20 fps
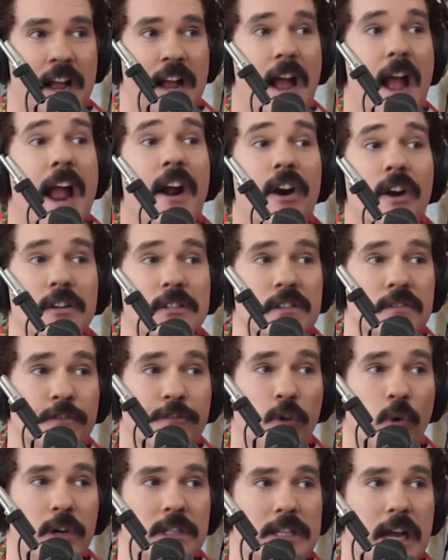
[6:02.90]
Harrison
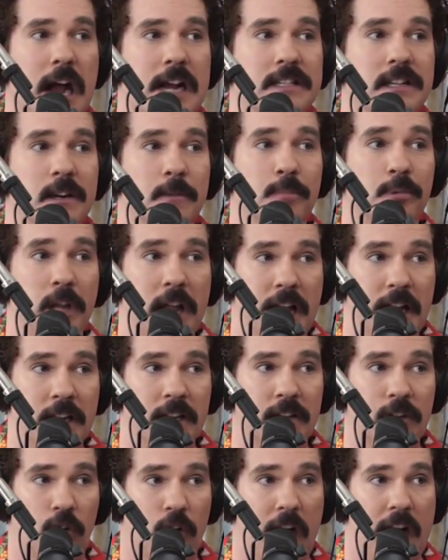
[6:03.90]
Ford dies in a
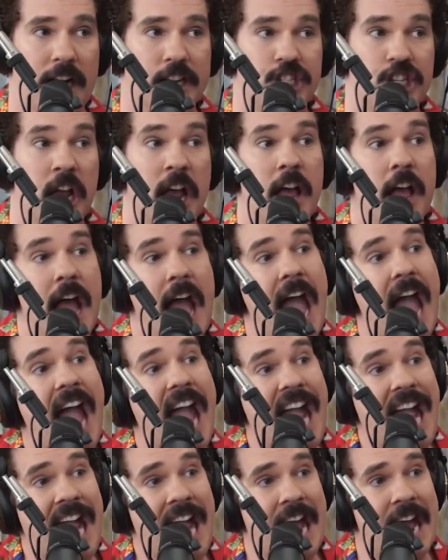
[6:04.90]
plane crash
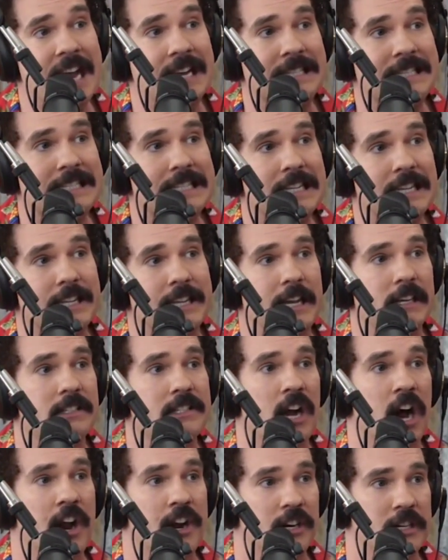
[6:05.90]
and kills
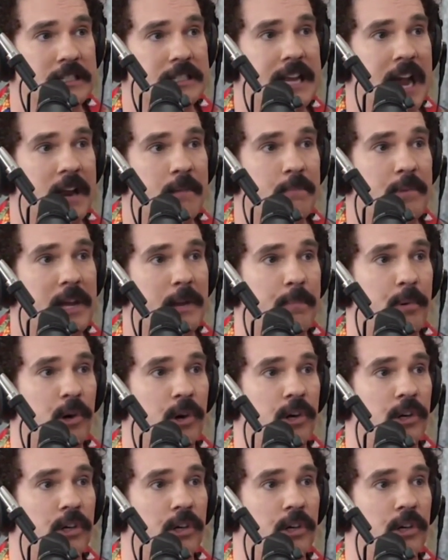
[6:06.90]
110 people.